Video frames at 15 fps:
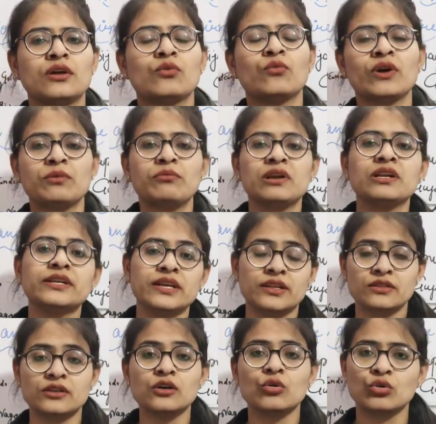were built in
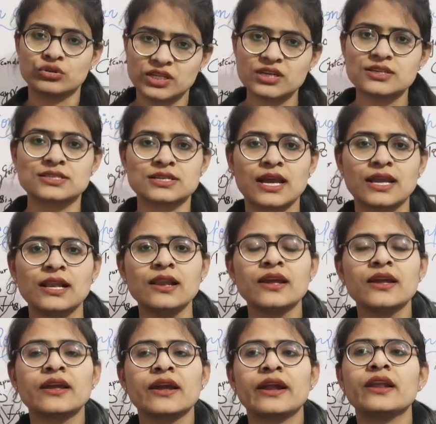the Gothic style,
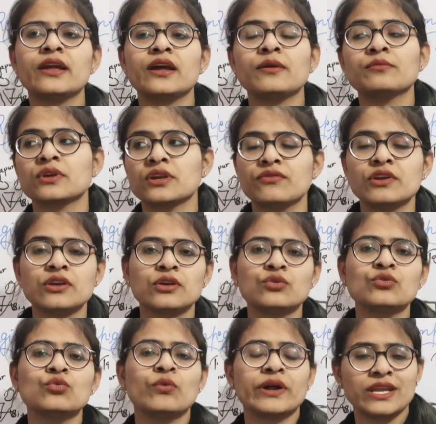and I am giving you
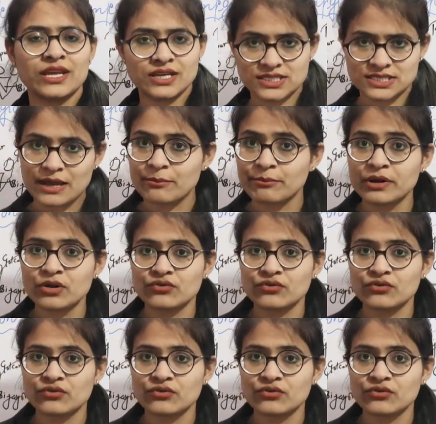one example